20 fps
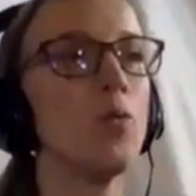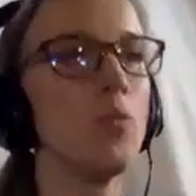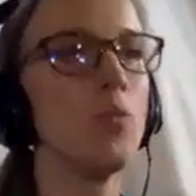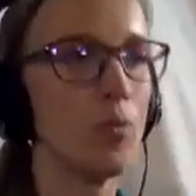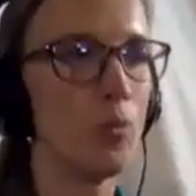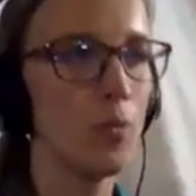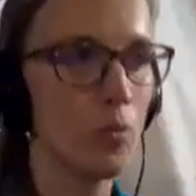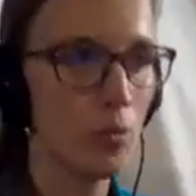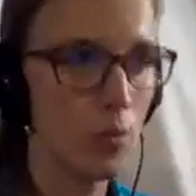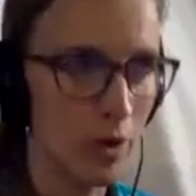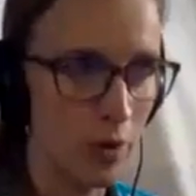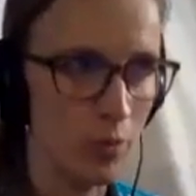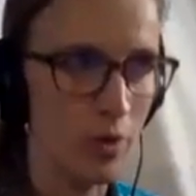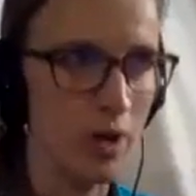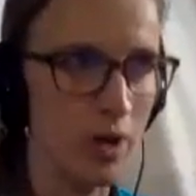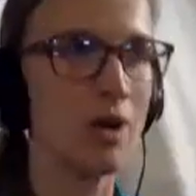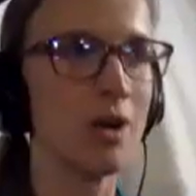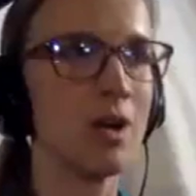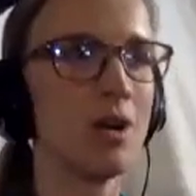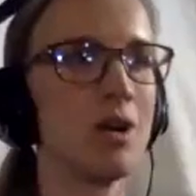when we
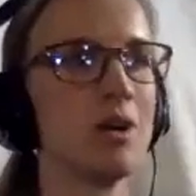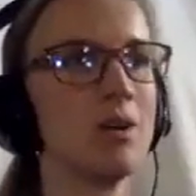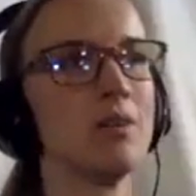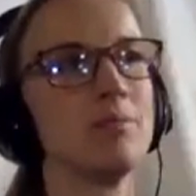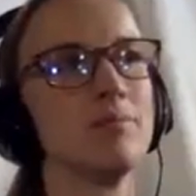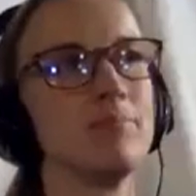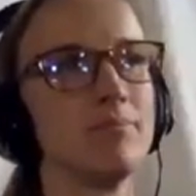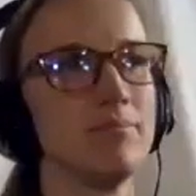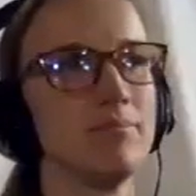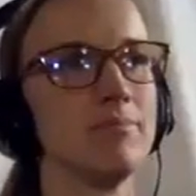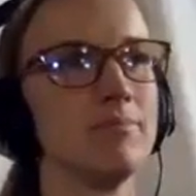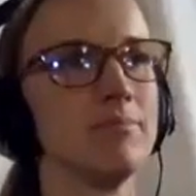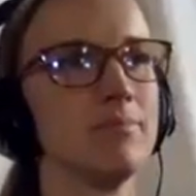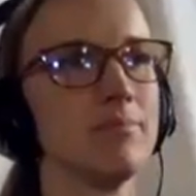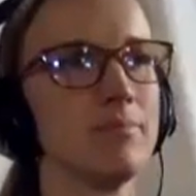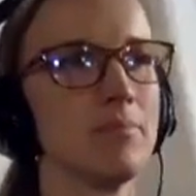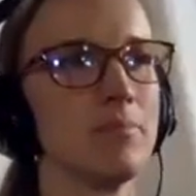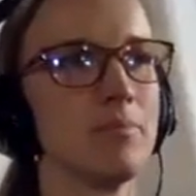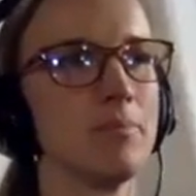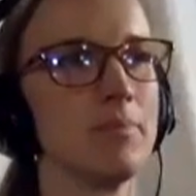are,
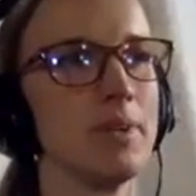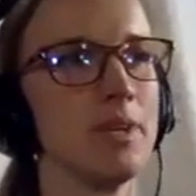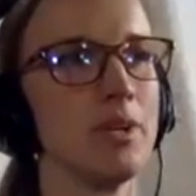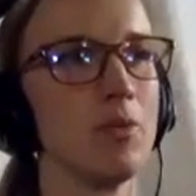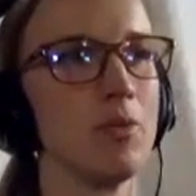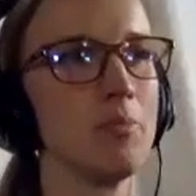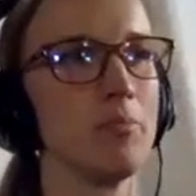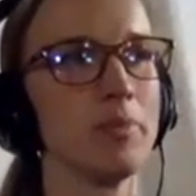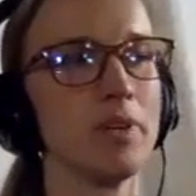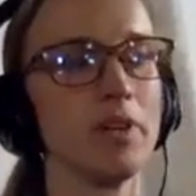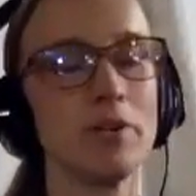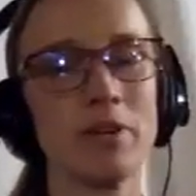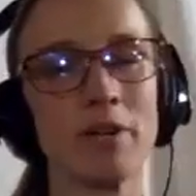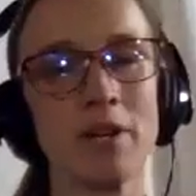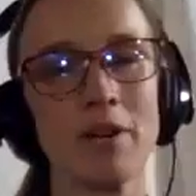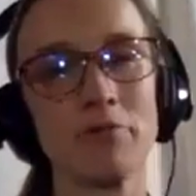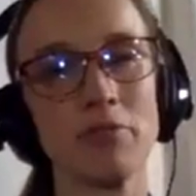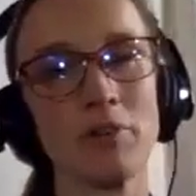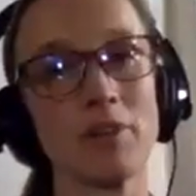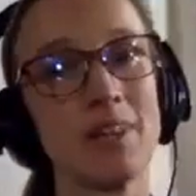gearing
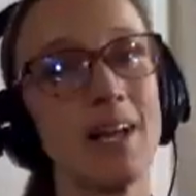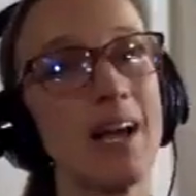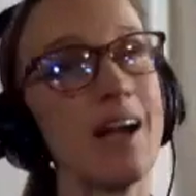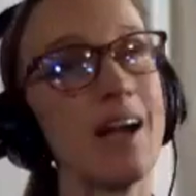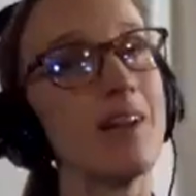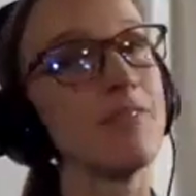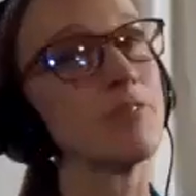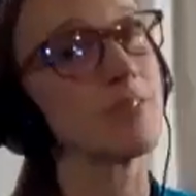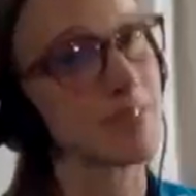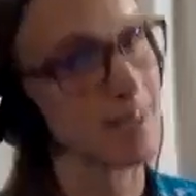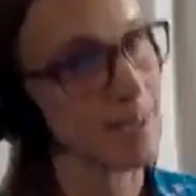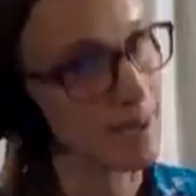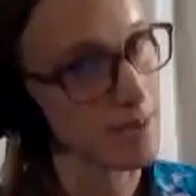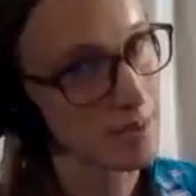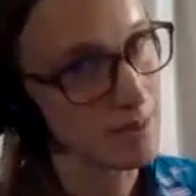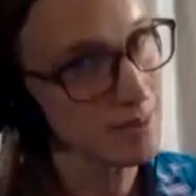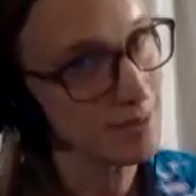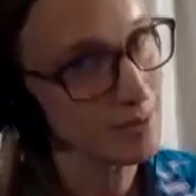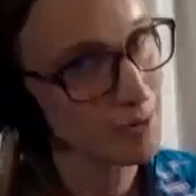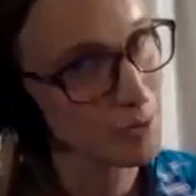up for a live
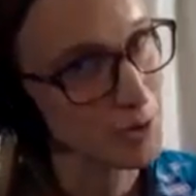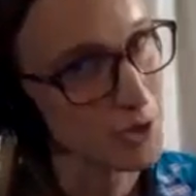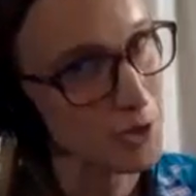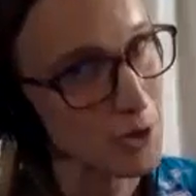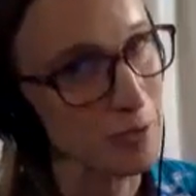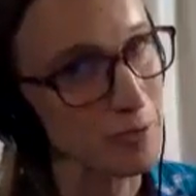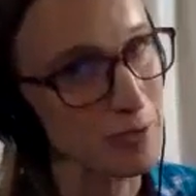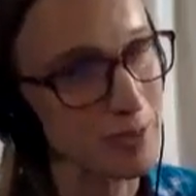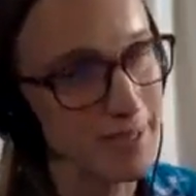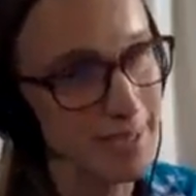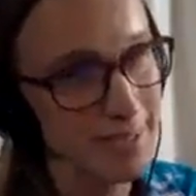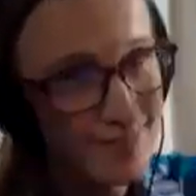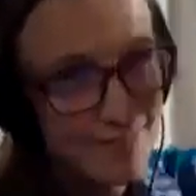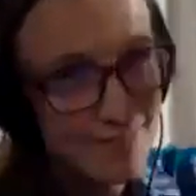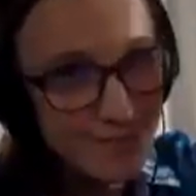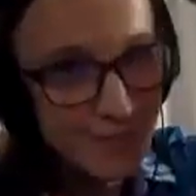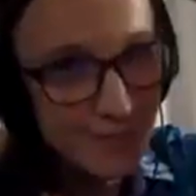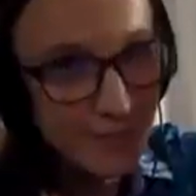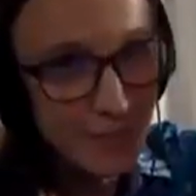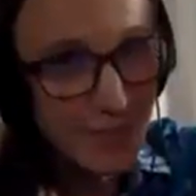recital, which hopefully
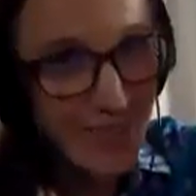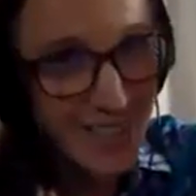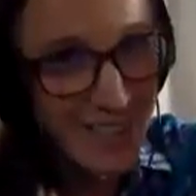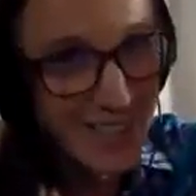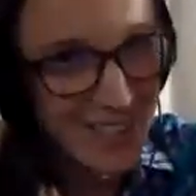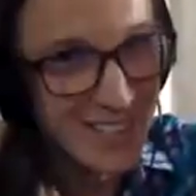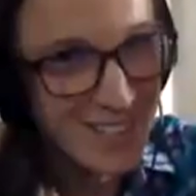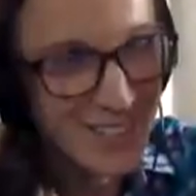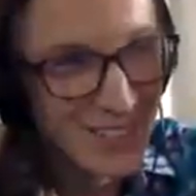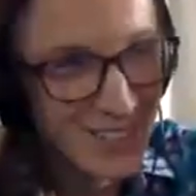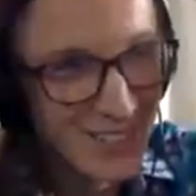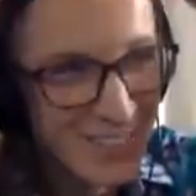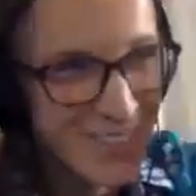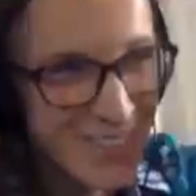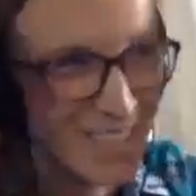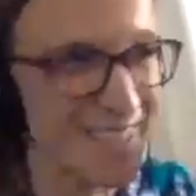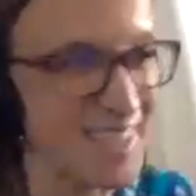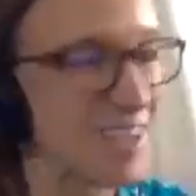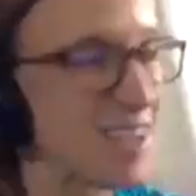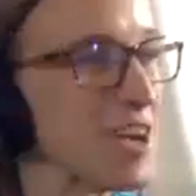we can do
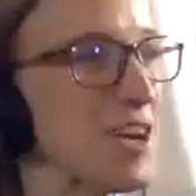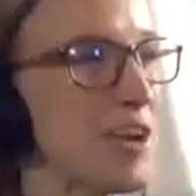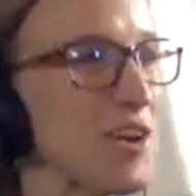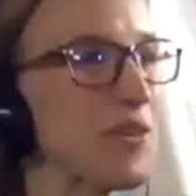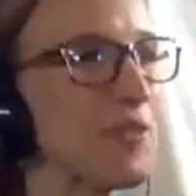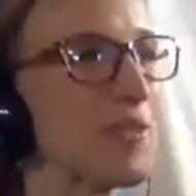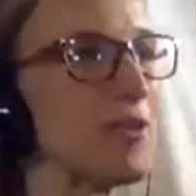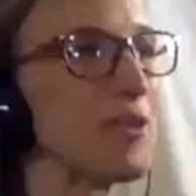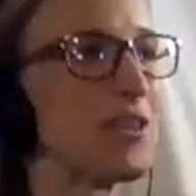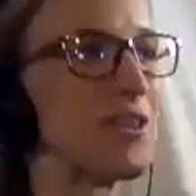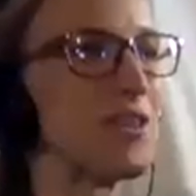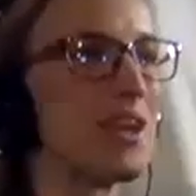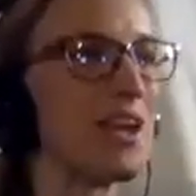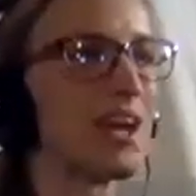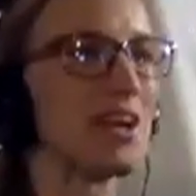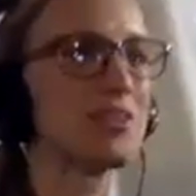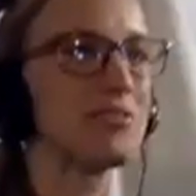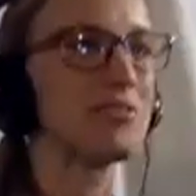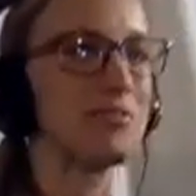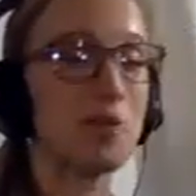really within the
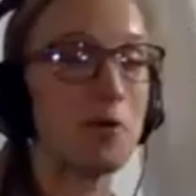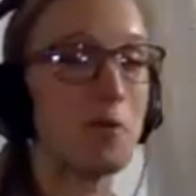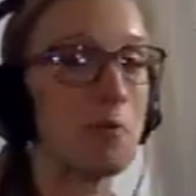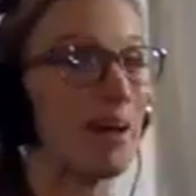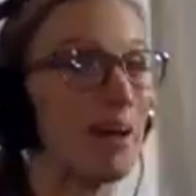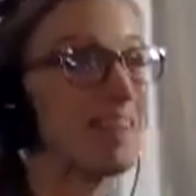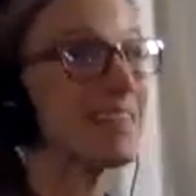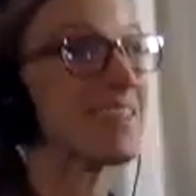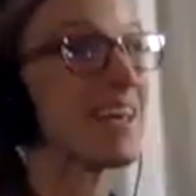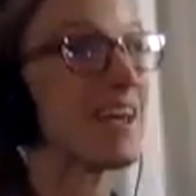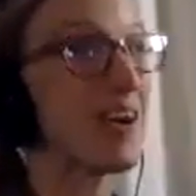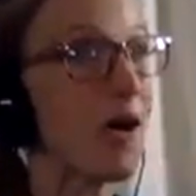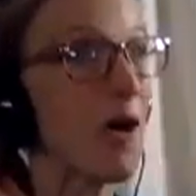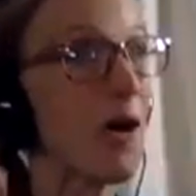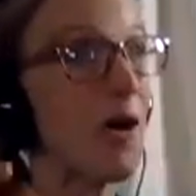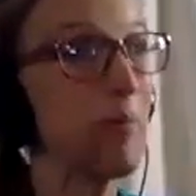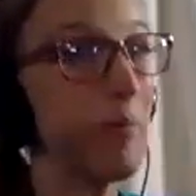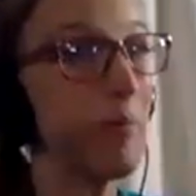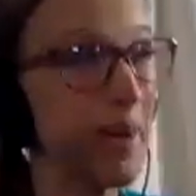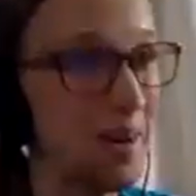next few months. I
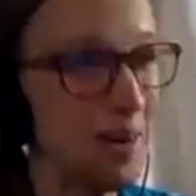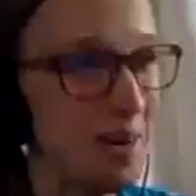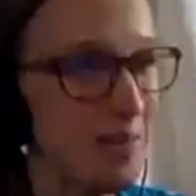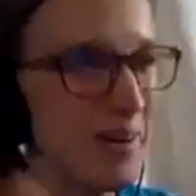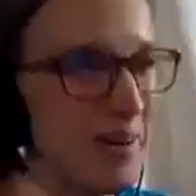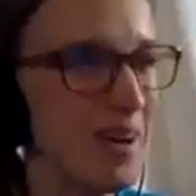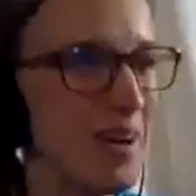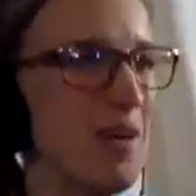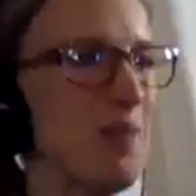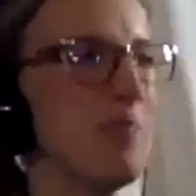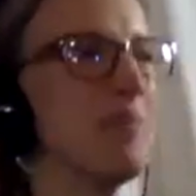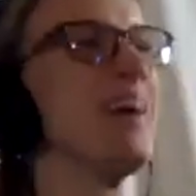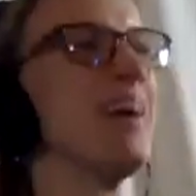hope. I hope. I hope.